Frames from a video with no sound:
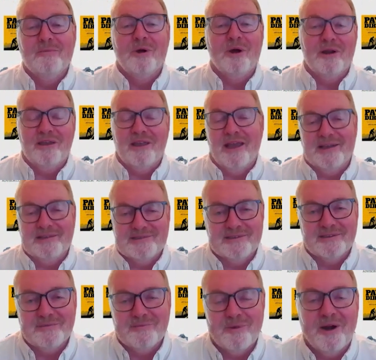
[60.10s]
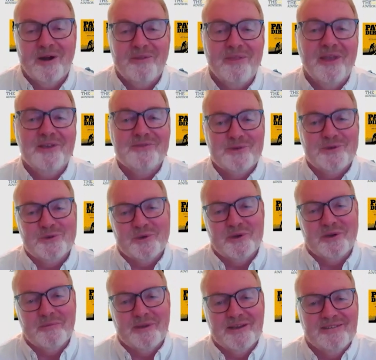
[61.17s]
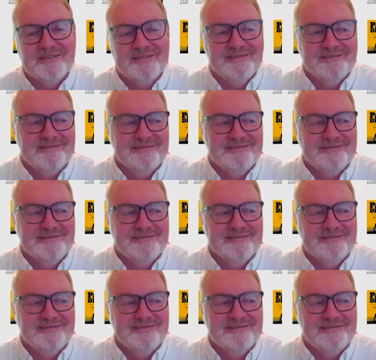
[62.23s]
Mark Yaxley. Mark, thanks for joining me.